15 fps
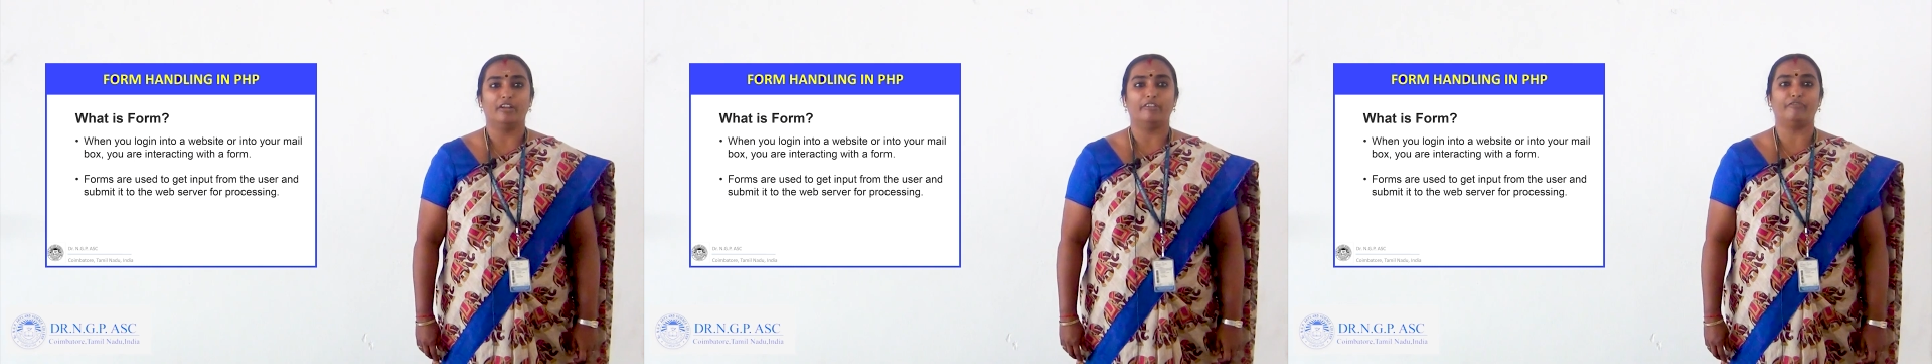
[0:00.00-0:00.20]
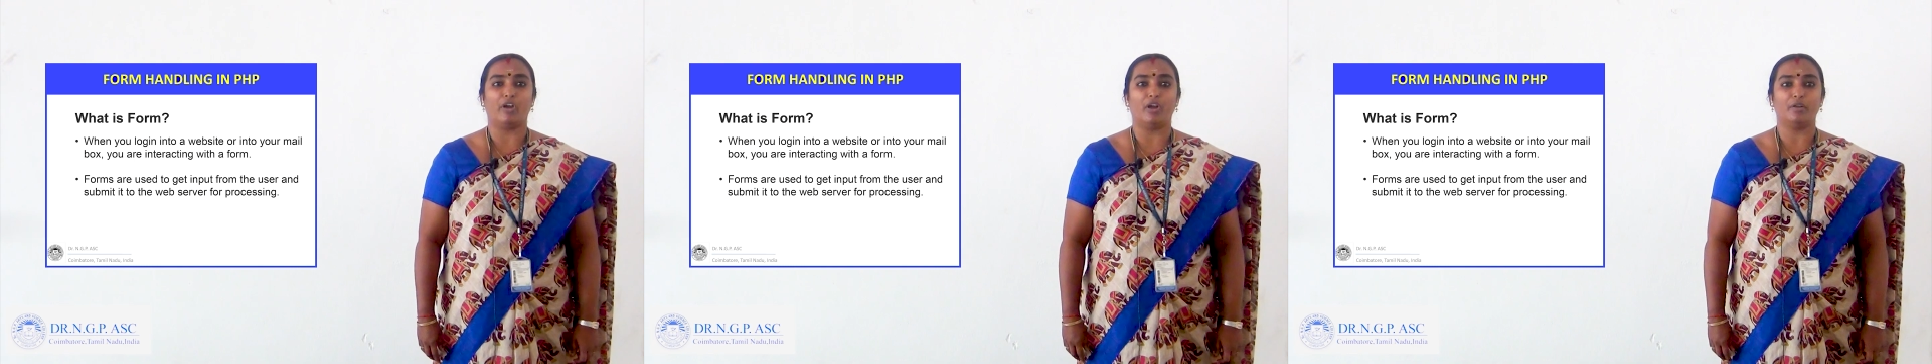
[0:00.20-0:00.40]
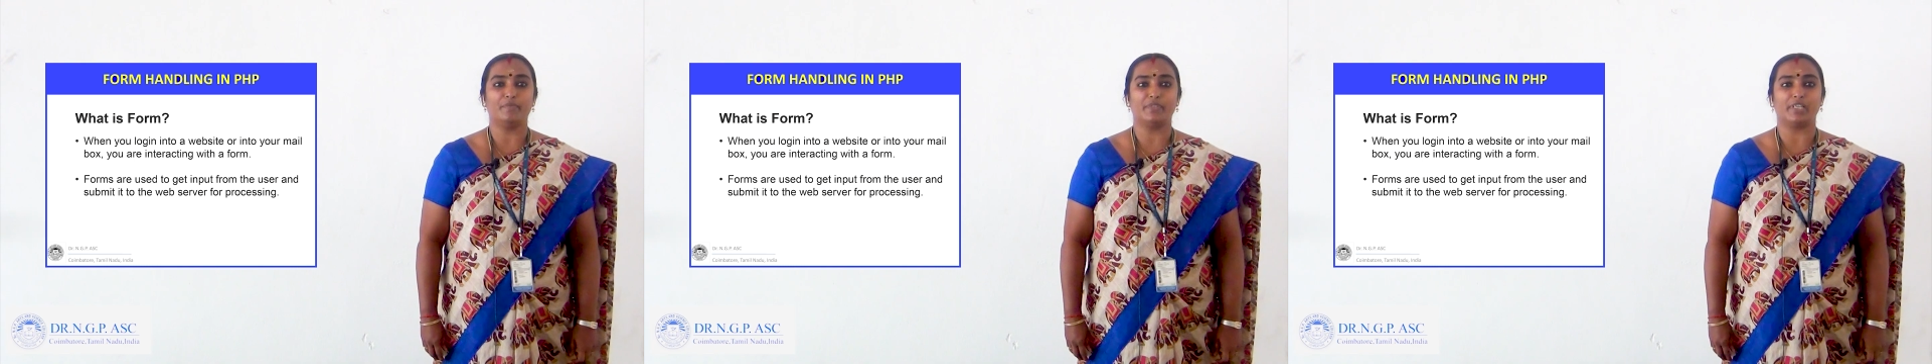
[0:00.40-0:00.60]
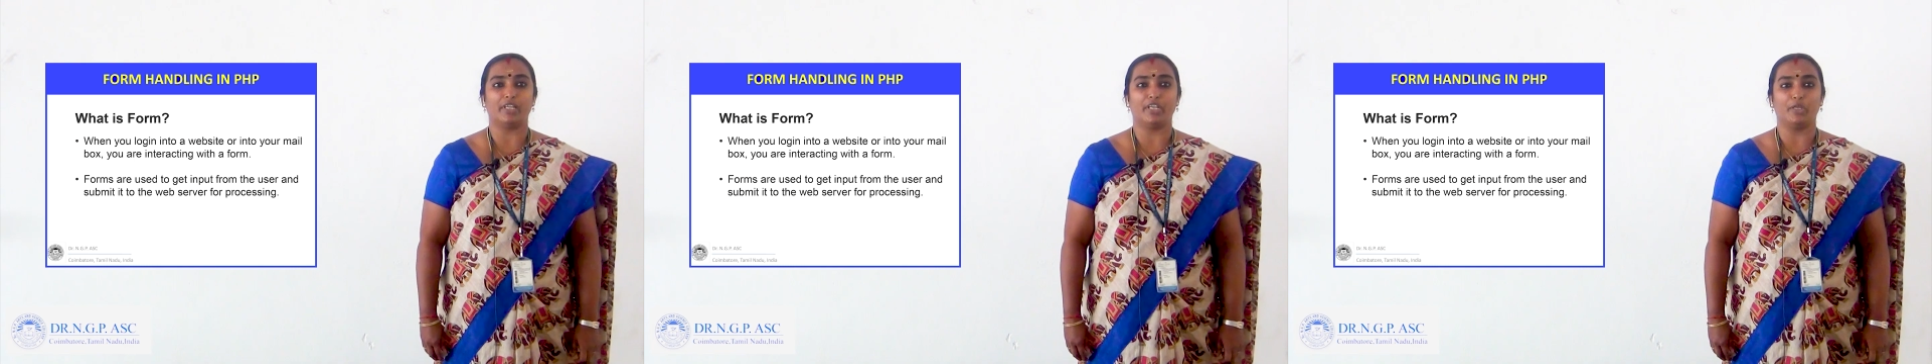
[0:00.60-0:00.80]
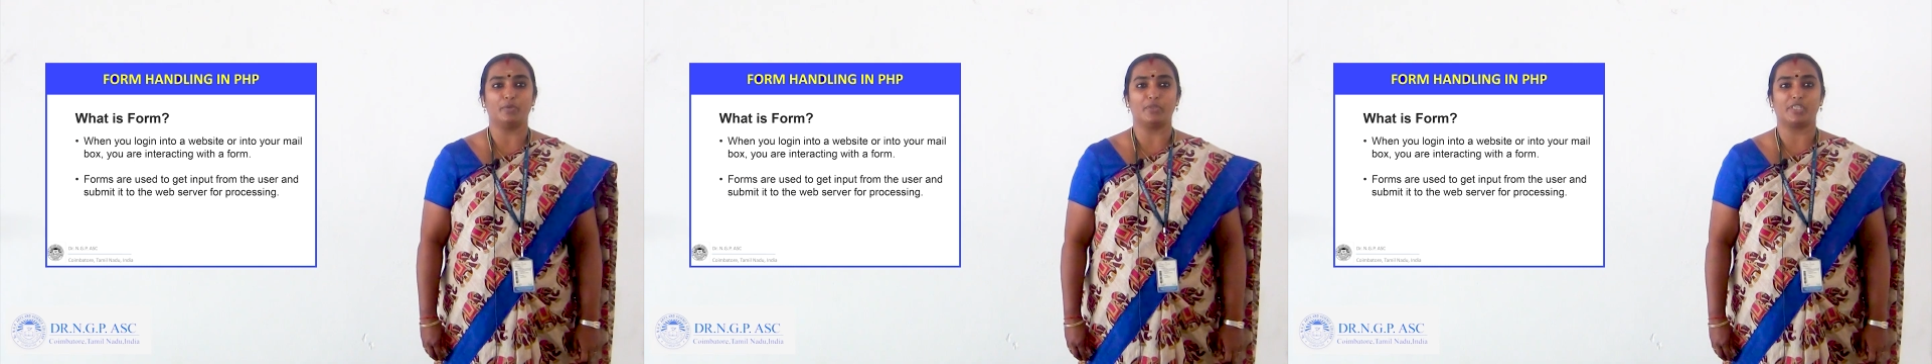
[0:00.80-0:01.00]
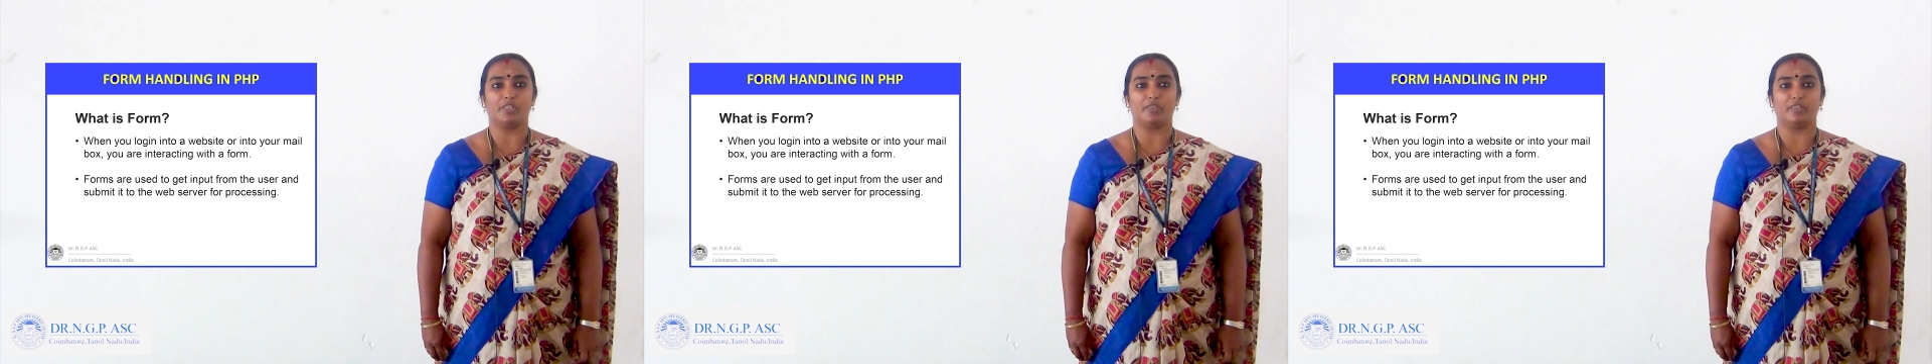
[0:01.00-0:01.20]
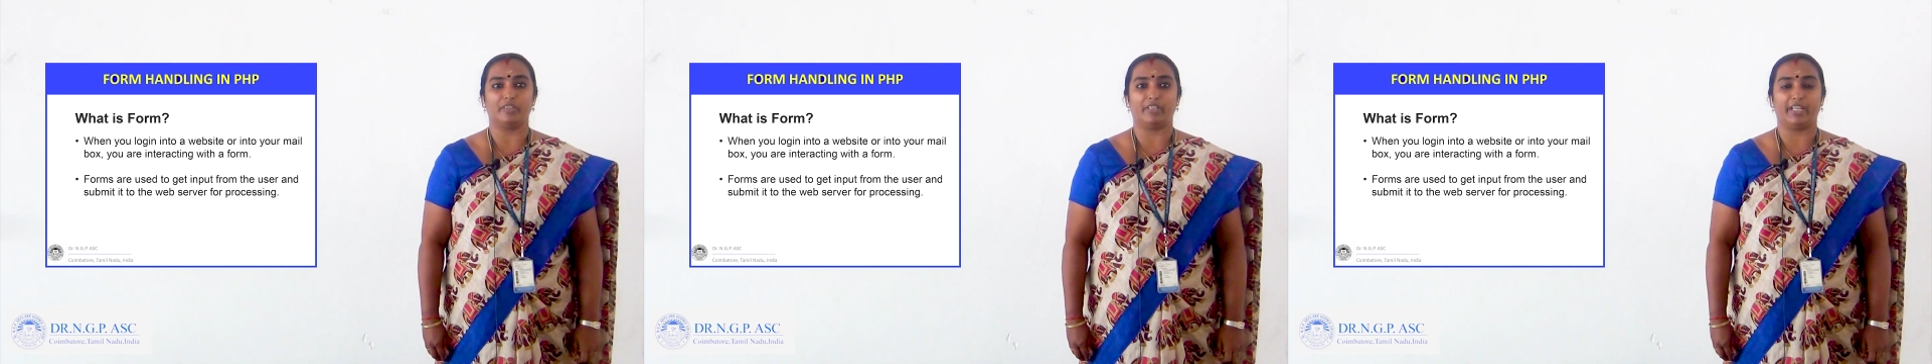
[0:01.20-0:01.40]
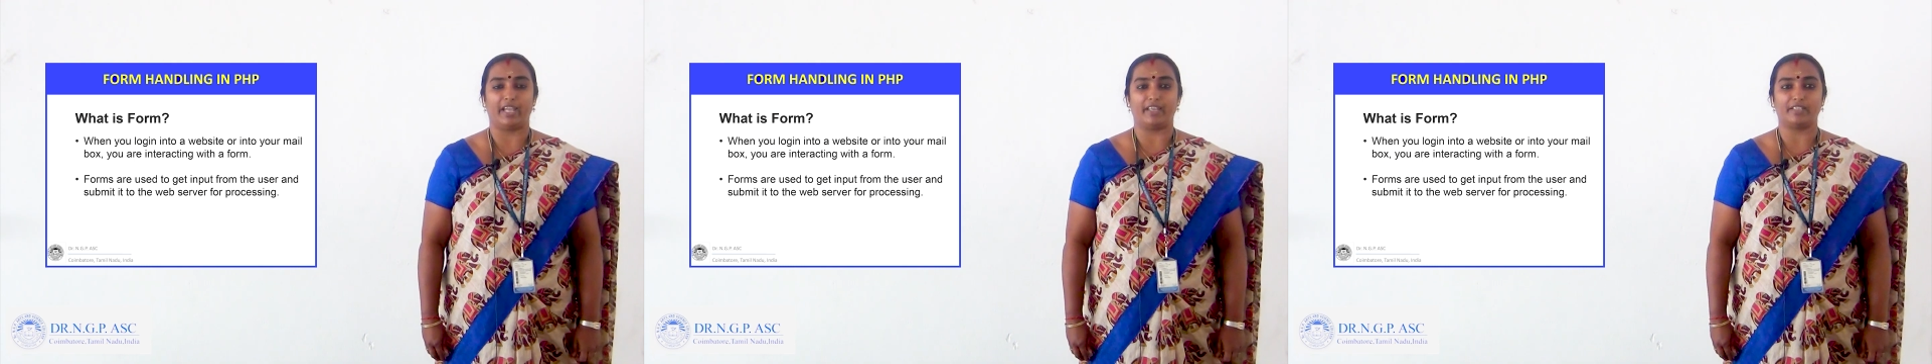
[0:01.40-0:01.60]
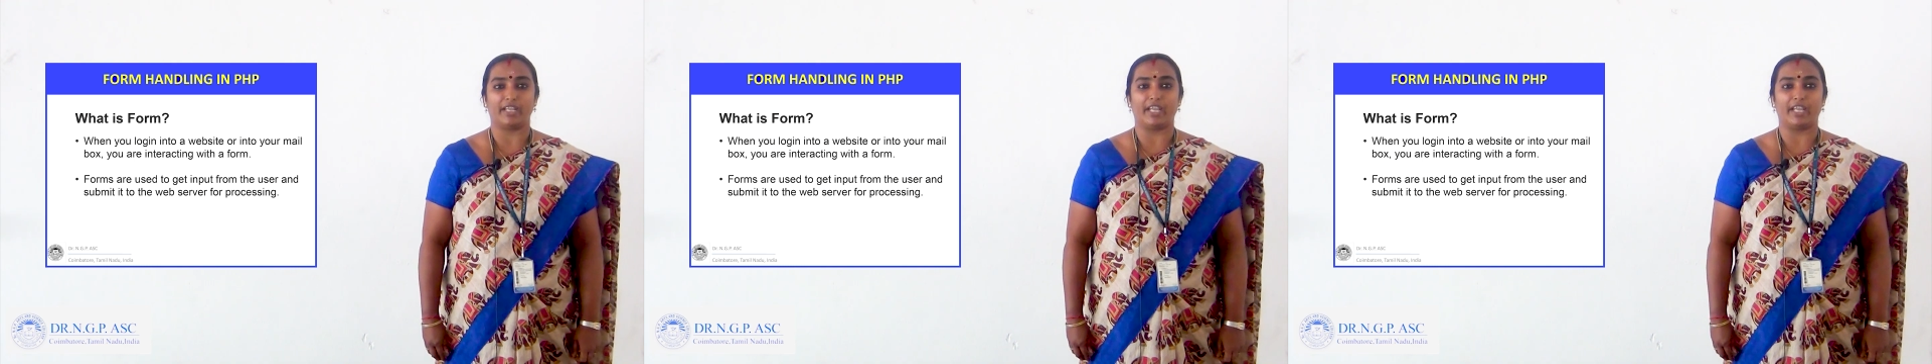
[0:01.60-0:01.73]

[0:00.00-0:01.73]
The forms are used to get